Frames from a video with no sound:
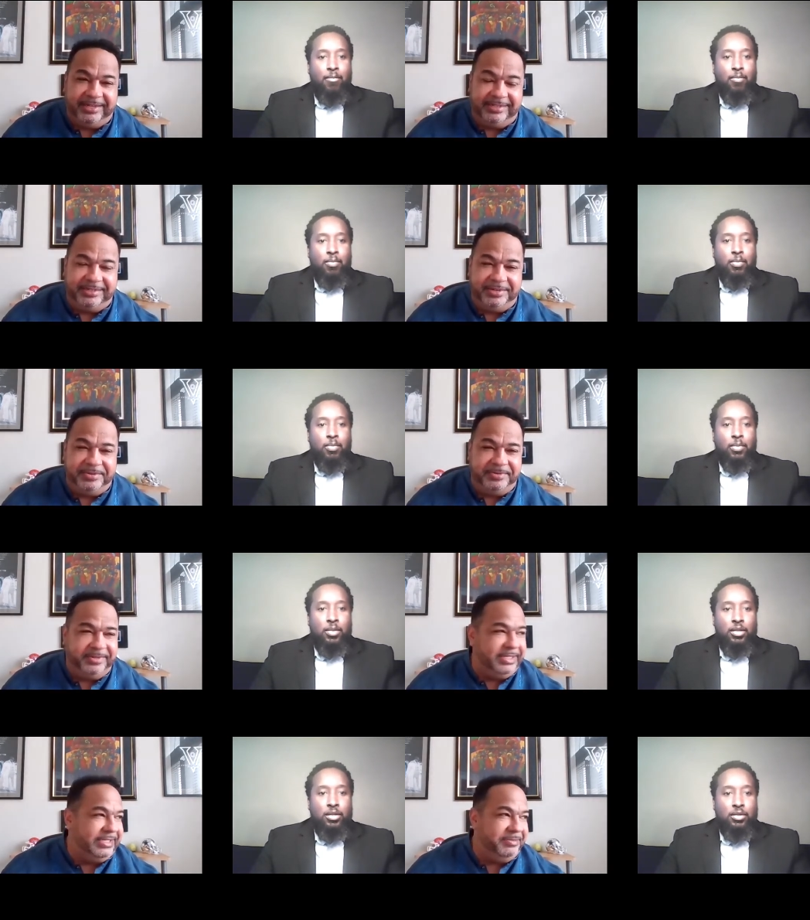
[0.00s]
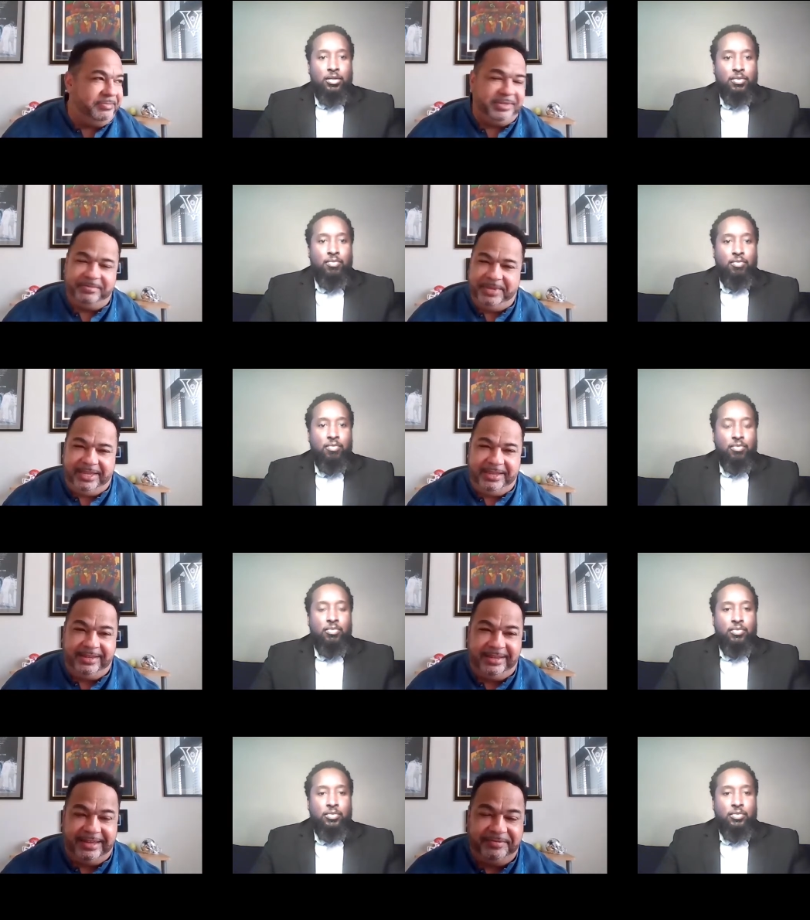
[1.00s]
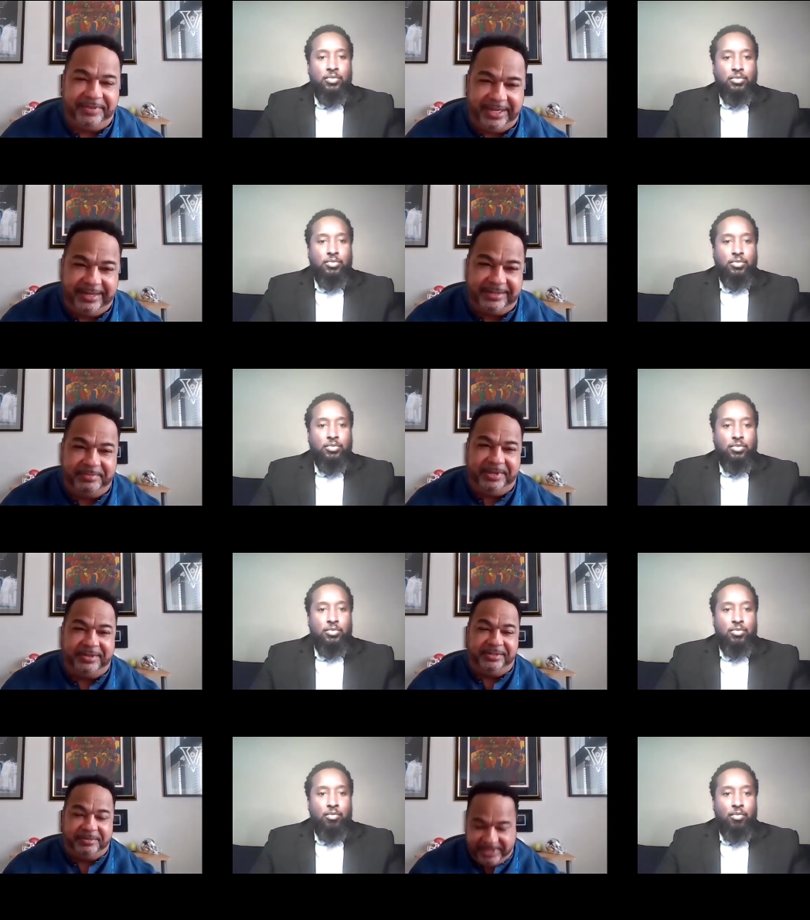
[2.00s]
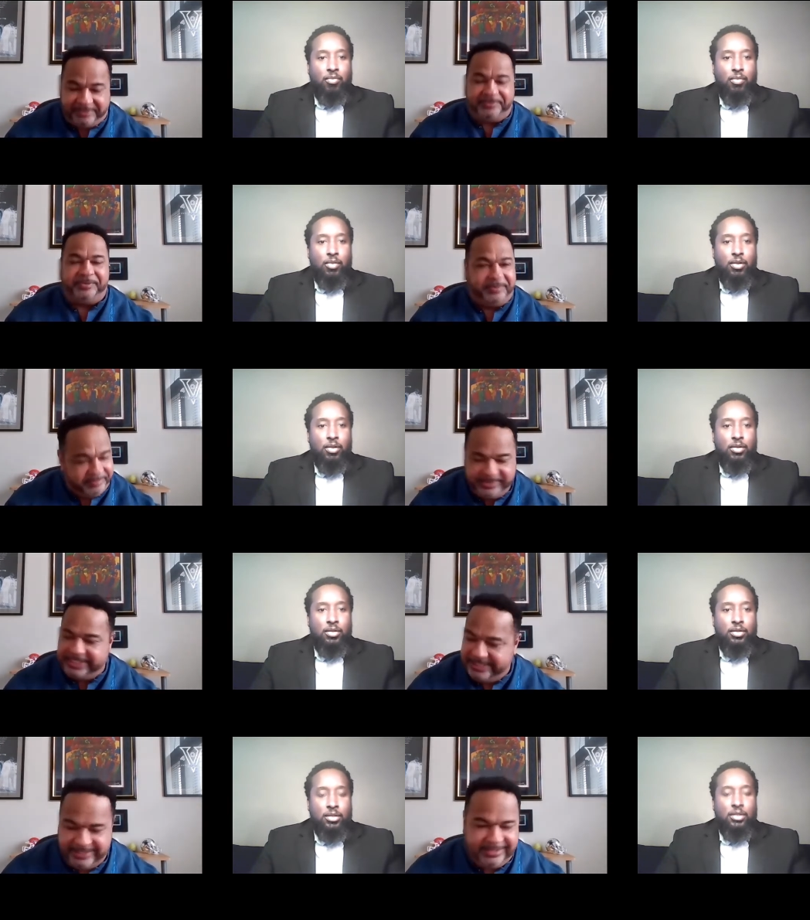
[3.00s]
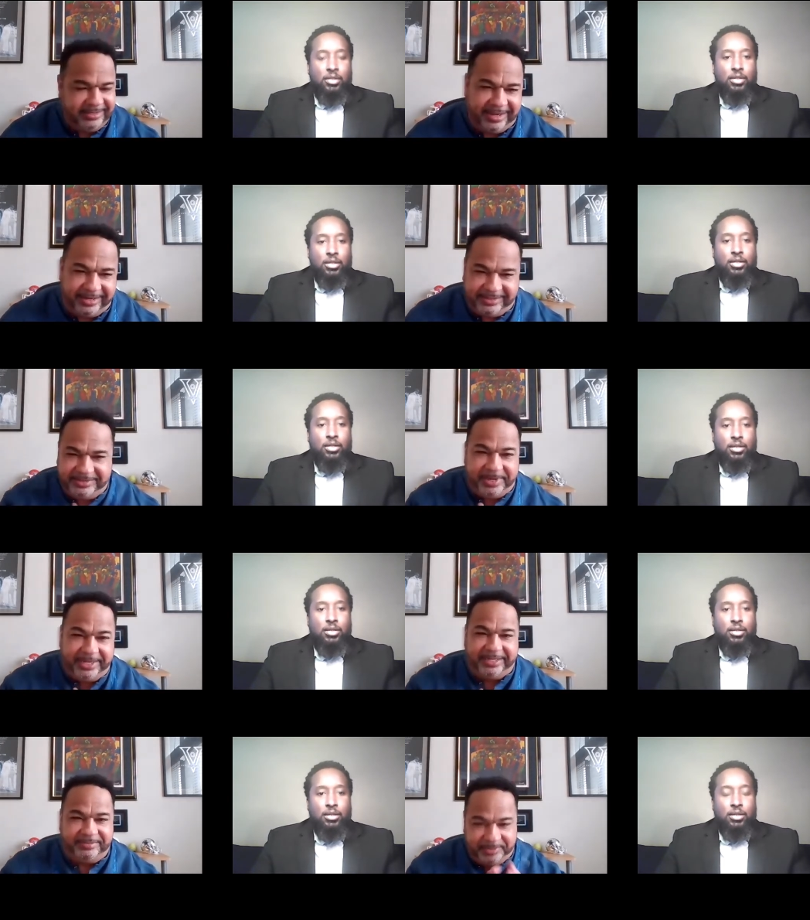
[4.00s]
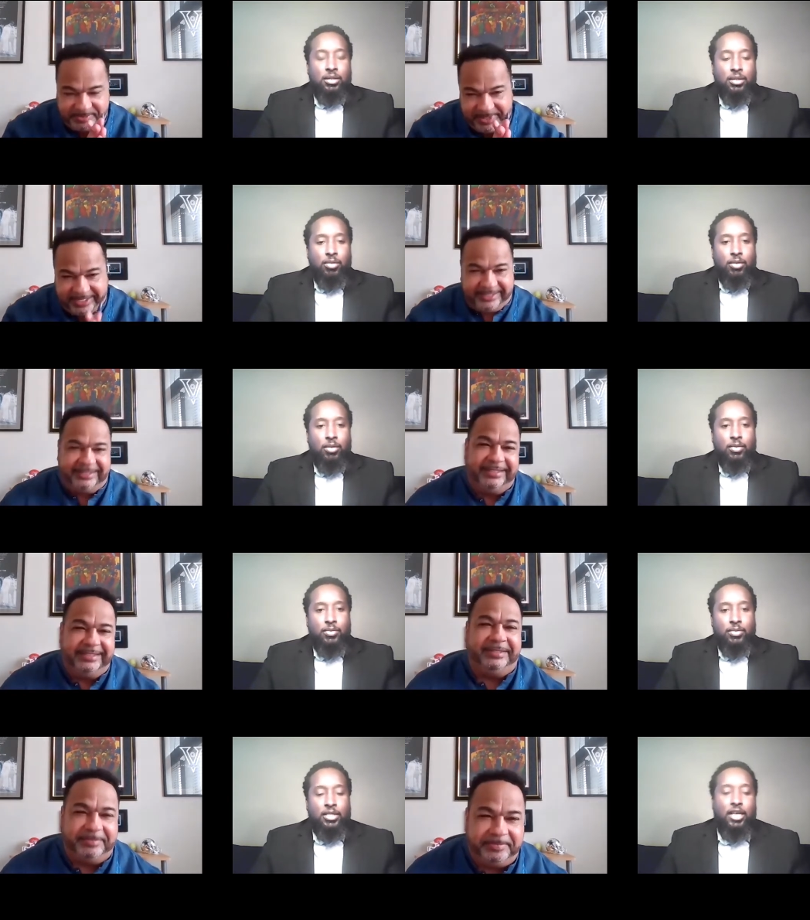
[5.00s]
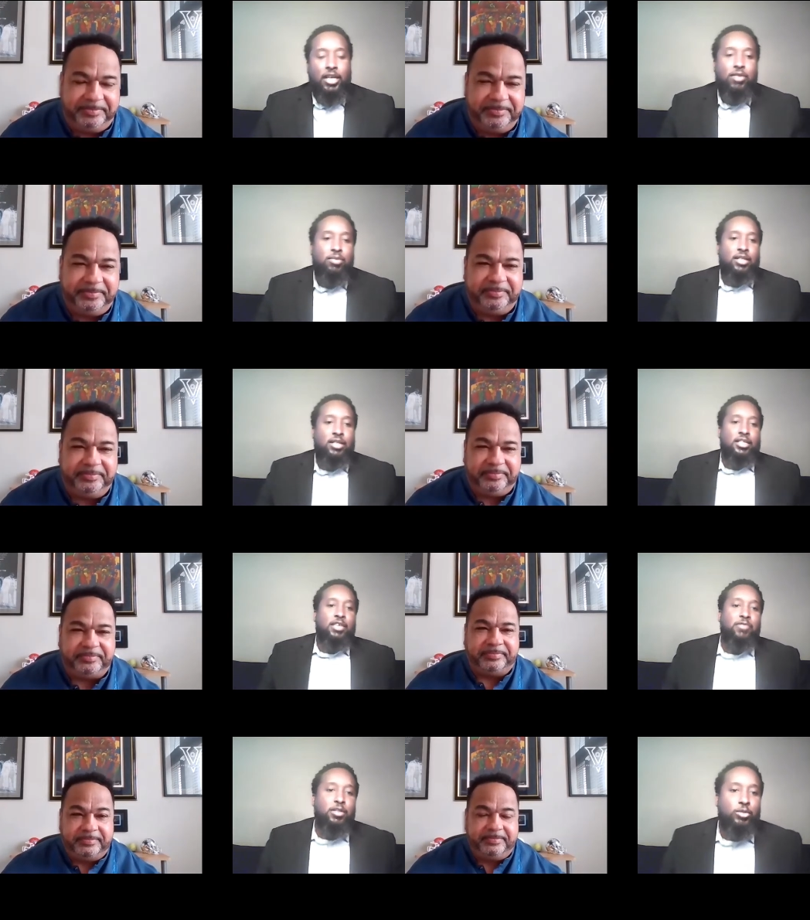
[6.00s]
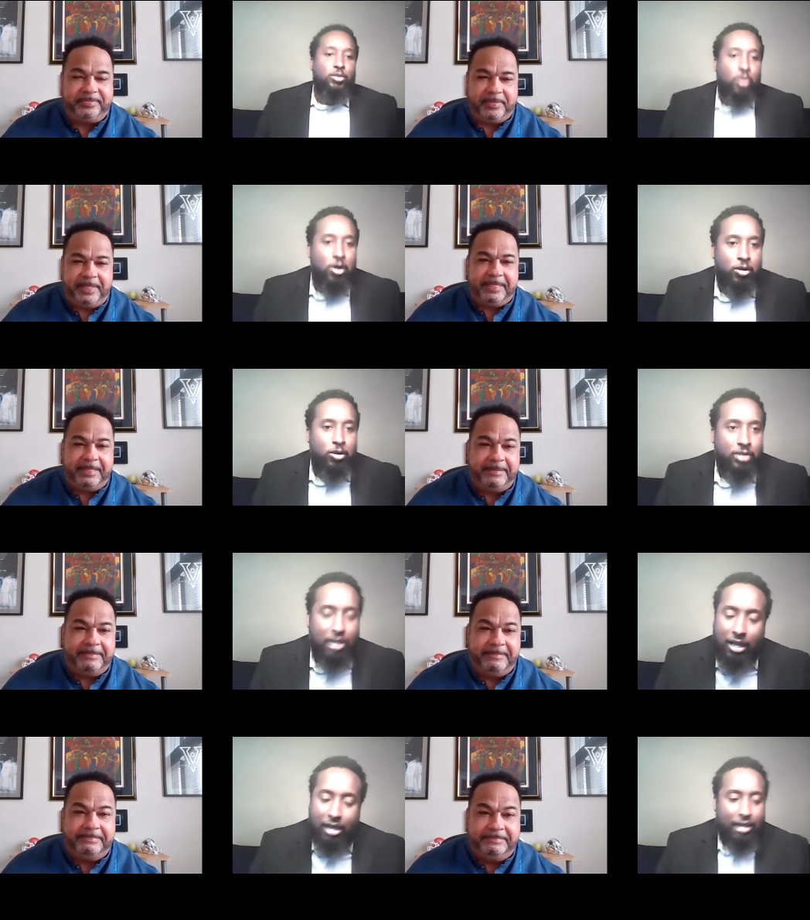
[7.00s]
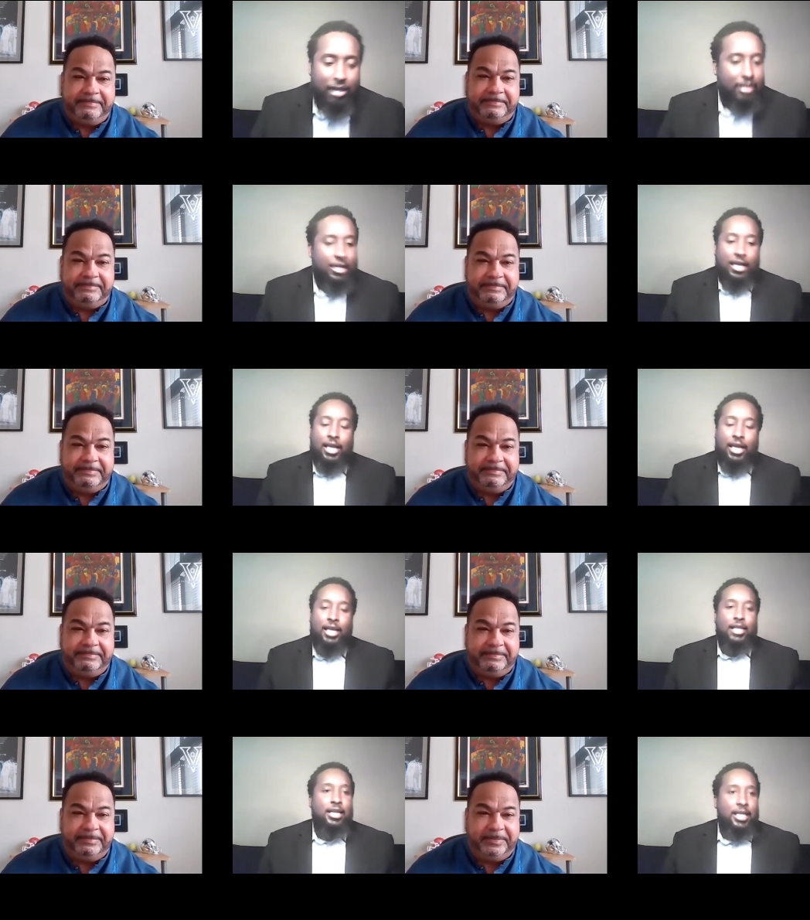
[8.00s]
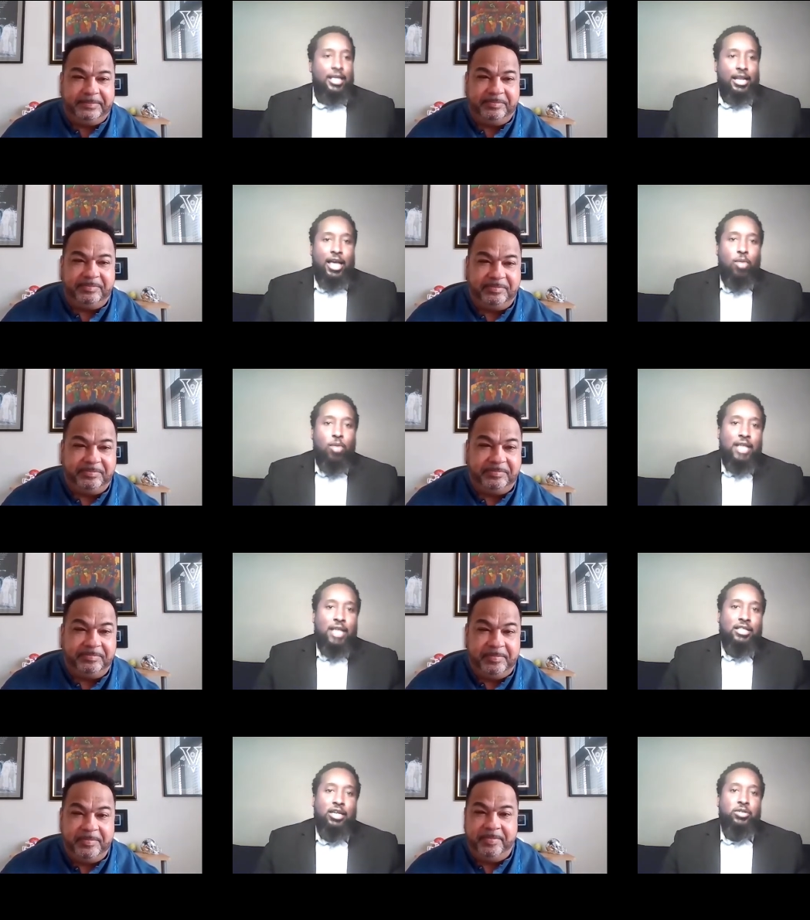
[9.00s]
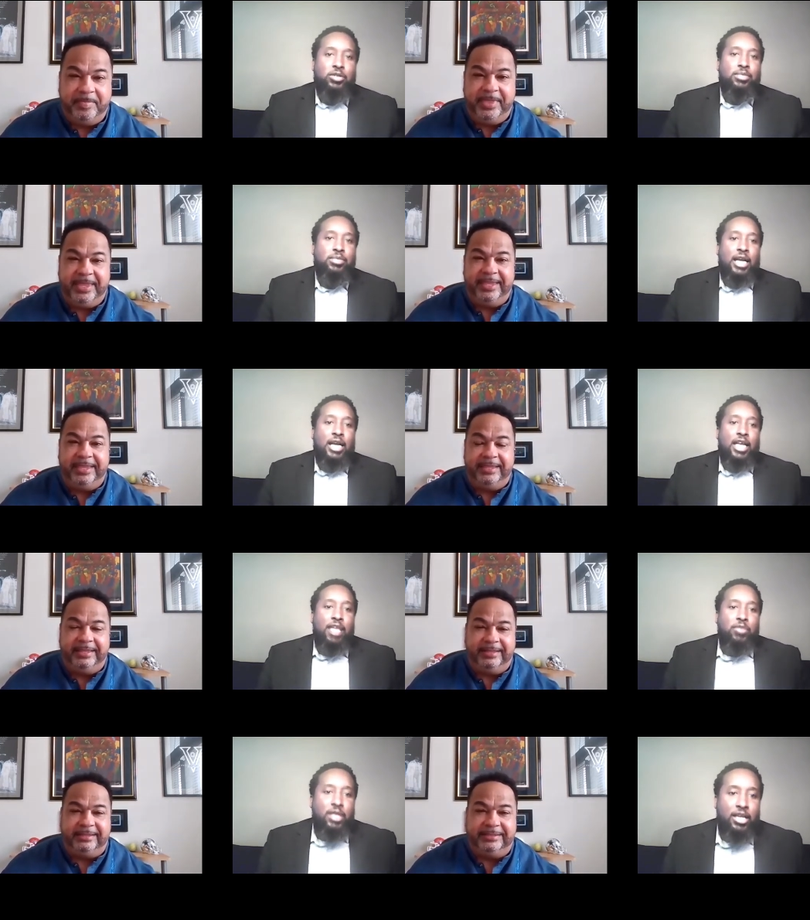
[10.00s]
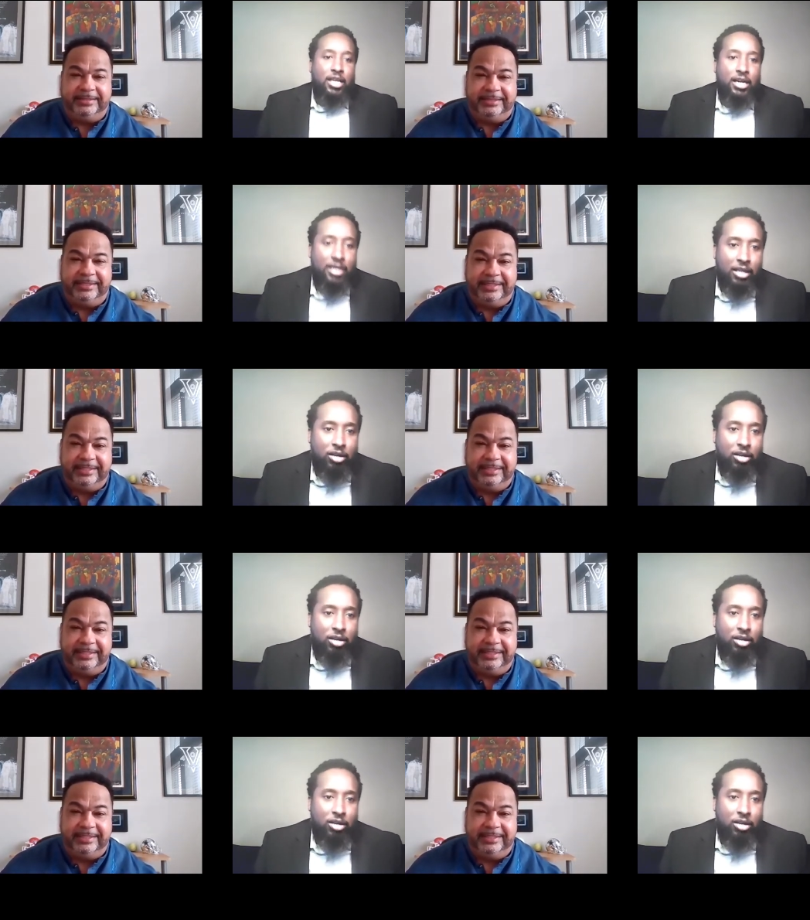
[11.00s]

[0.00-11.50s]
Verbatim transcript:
Speaker 1: things that you're doing, to, to be invited to be on your platform, the honor is mine. Respect.
Speaker 2: Well, thank you, brother. Thank you for those words. Uh, hey, likewise, the honor is mine to have you here.